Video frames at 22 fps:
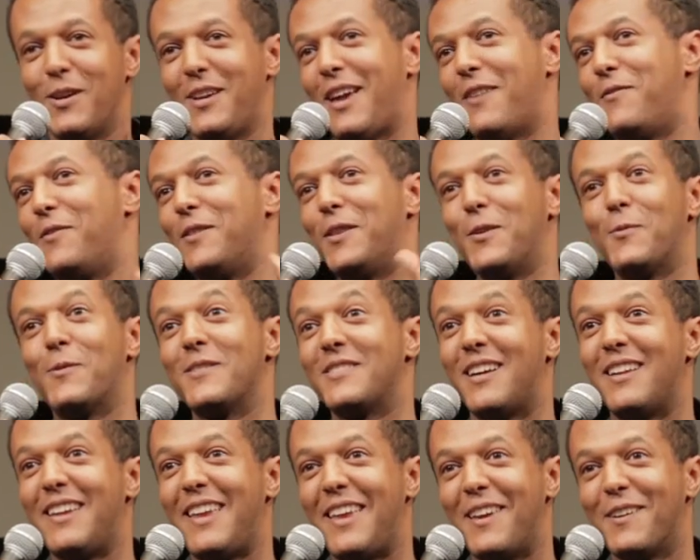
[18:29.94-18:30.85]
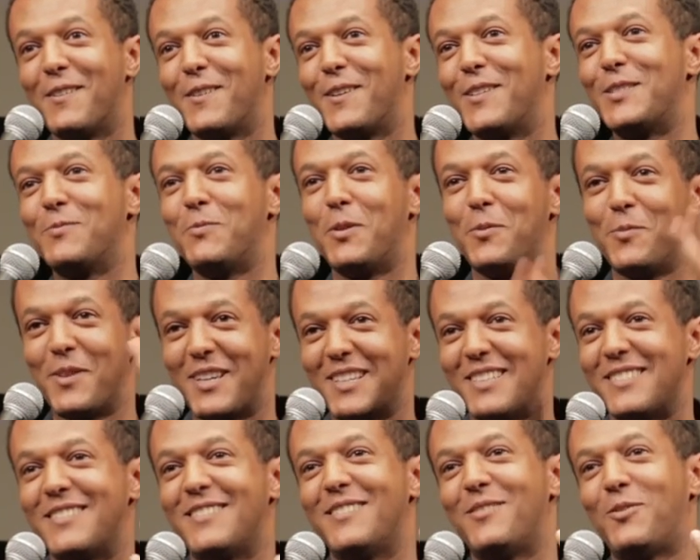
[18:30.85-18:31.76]
Everything was not alien to me
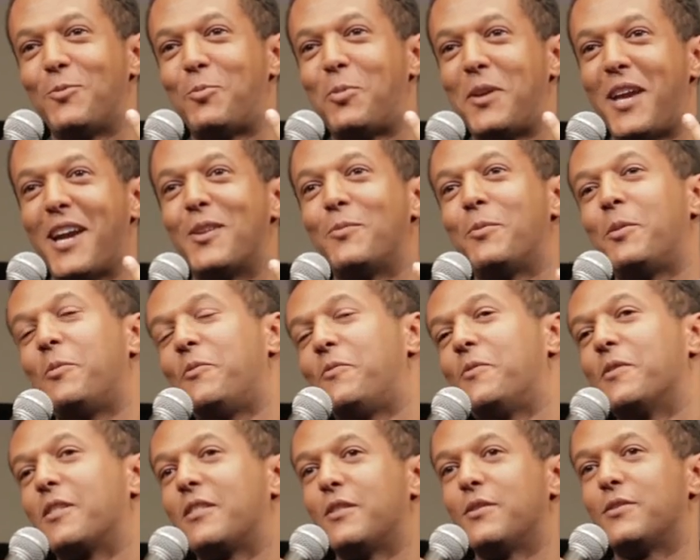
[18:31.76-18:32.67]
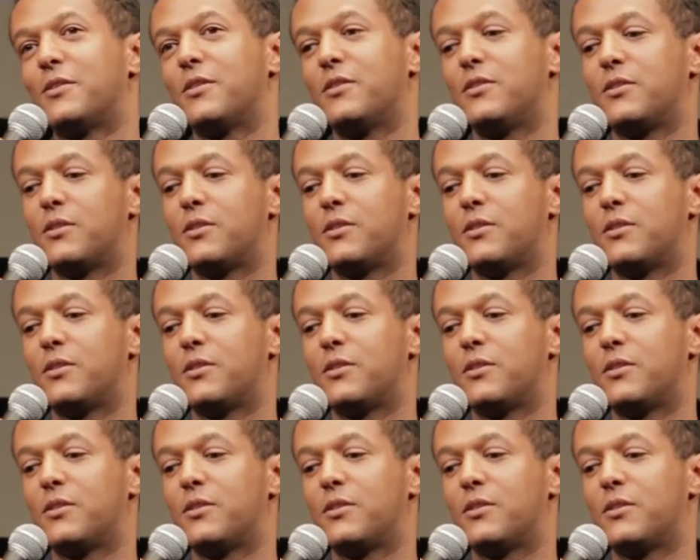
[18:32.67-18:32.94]
because the piano made me feel closer.